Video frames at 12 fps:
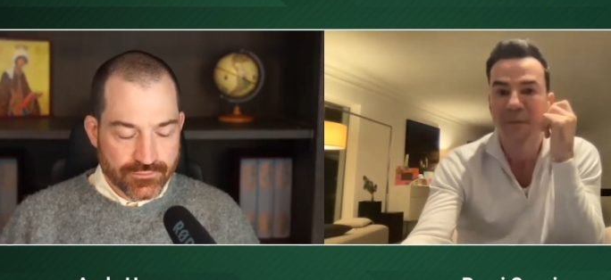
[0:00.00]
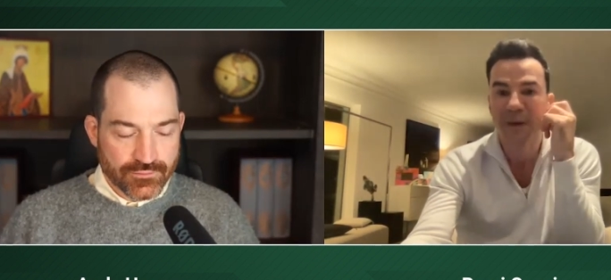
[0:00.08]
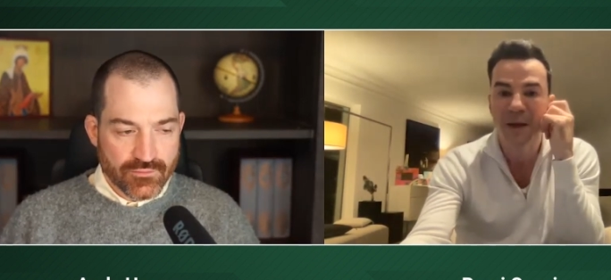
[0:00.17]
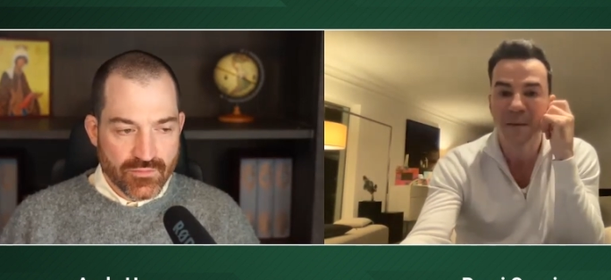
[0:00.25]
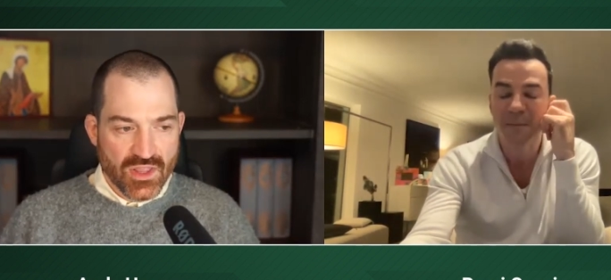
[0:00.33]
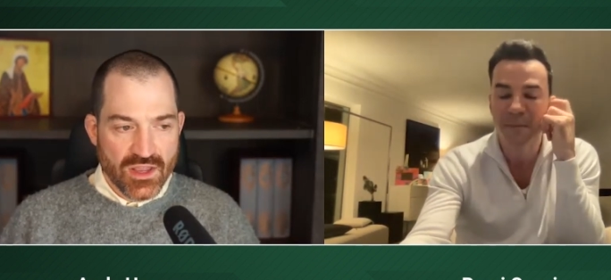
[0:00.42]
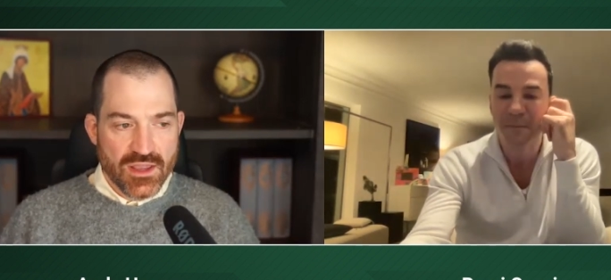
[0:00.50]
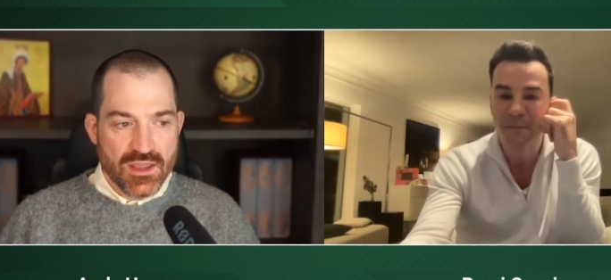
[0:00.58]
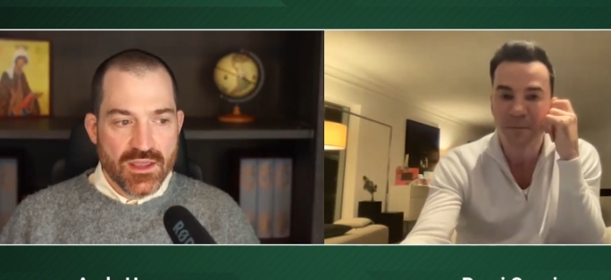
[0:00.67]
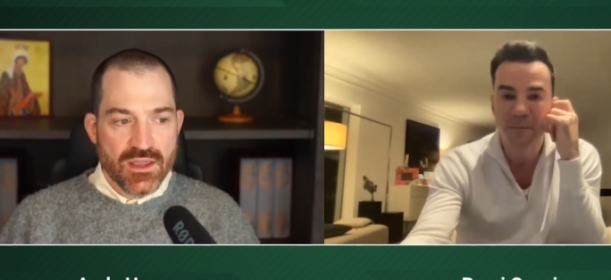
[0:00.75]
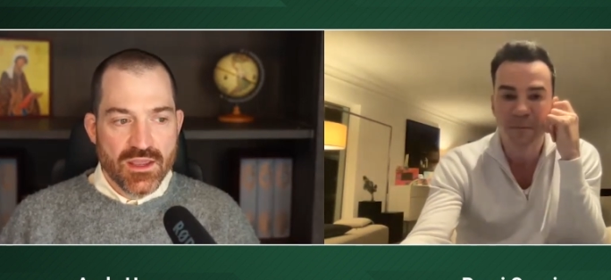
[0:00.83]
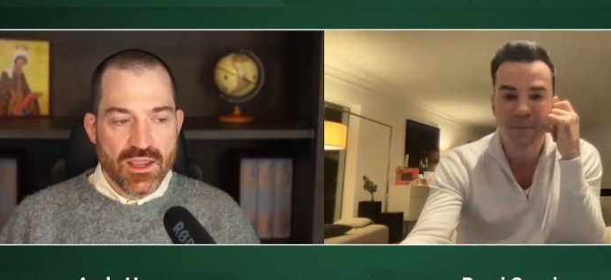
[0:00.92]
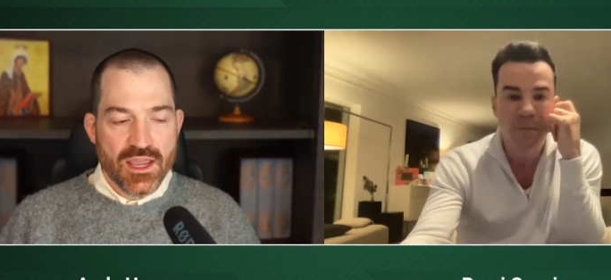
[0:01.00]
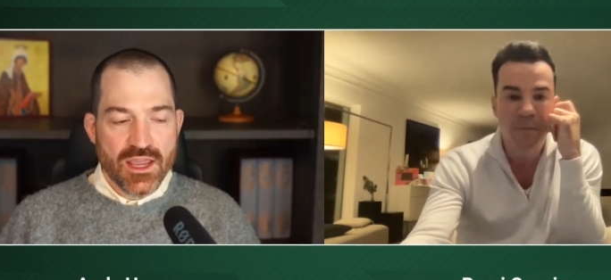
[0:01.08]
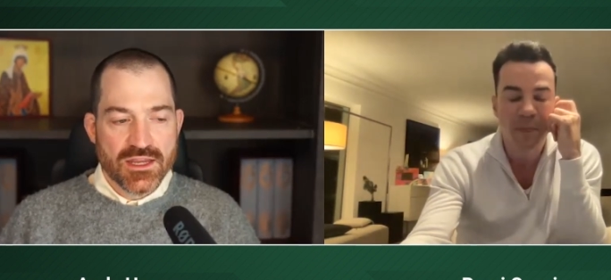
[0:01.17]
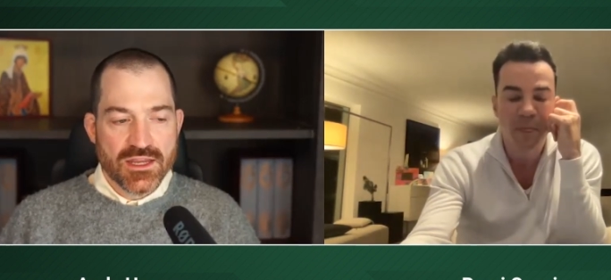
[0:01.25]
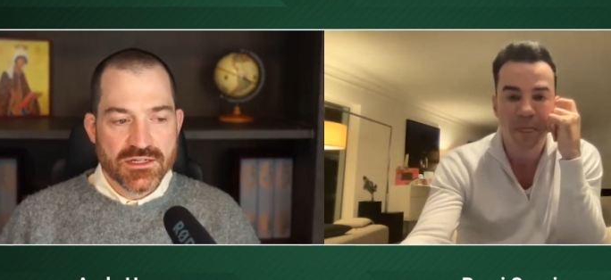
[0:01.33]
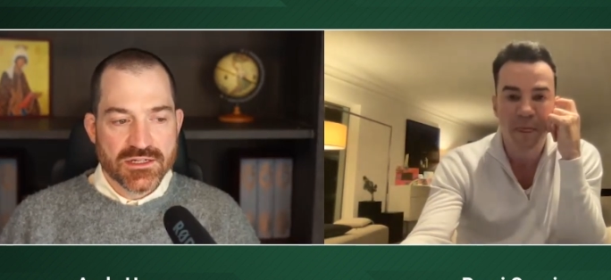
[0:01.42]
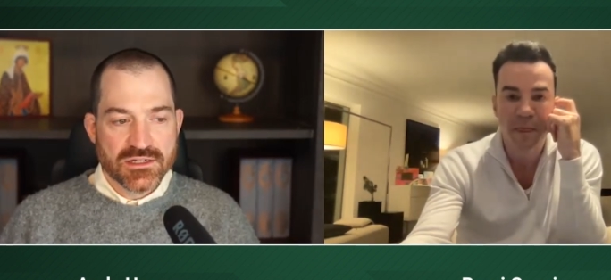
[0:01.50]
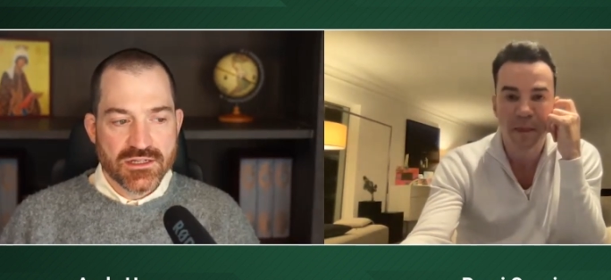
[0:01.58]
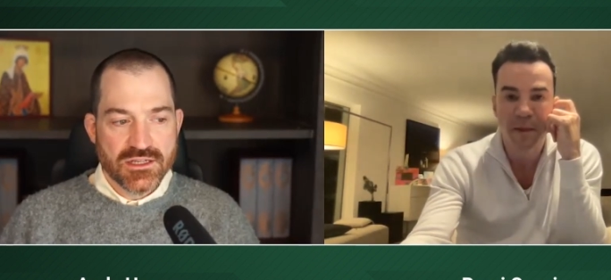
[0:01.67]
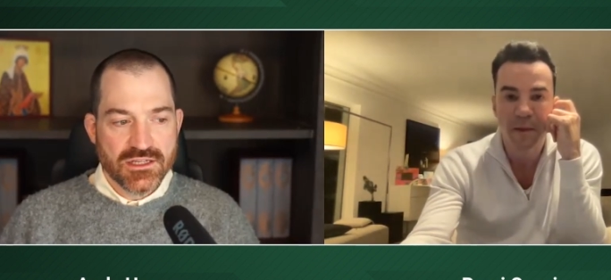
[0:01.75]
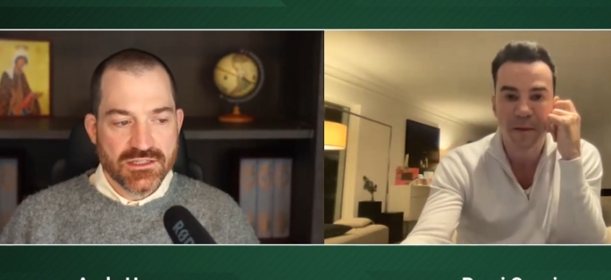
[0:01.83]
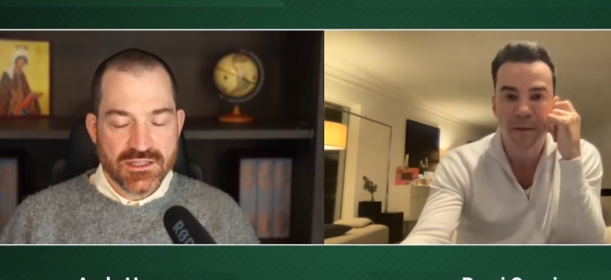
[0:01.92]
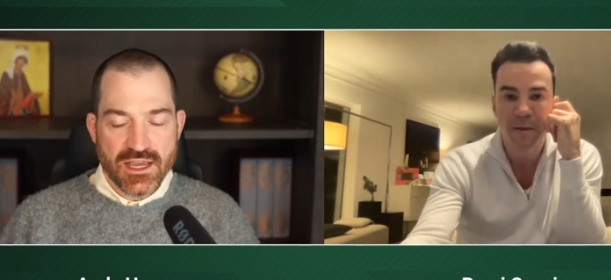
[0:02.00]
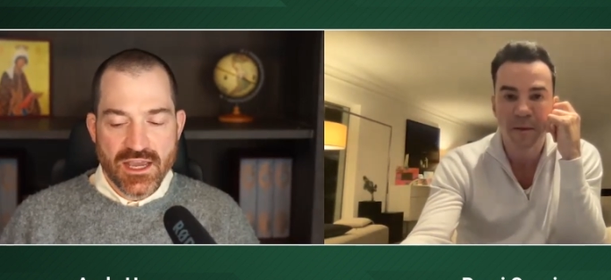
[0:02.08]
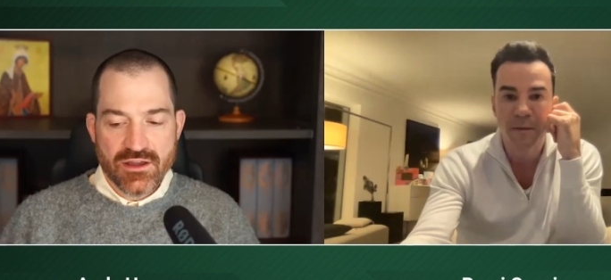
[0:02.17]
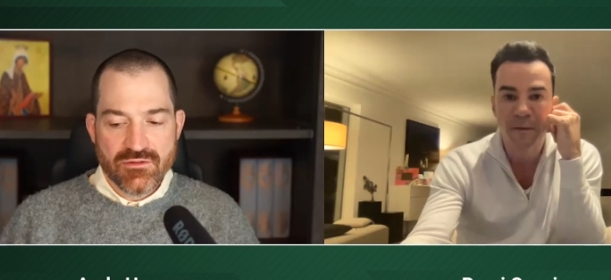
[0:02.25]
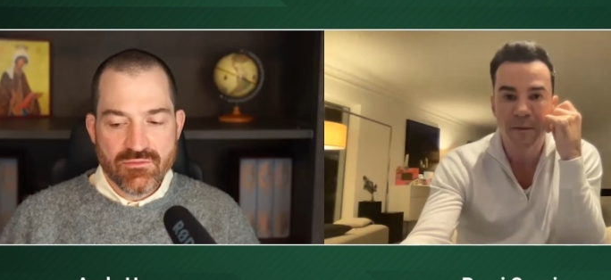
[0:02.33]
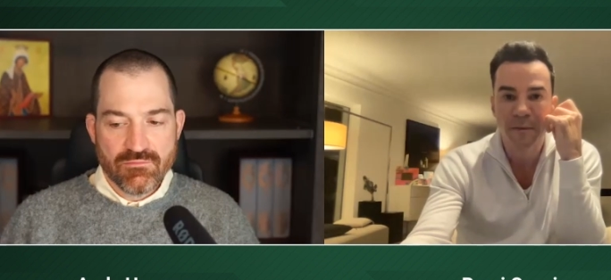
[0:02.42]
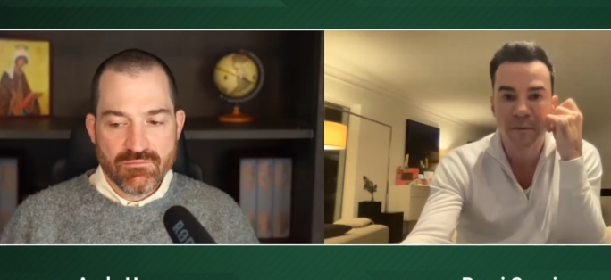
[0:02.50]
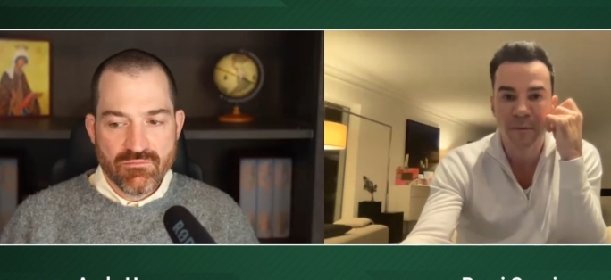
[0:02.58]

Speaker 1: Yeah, and he's had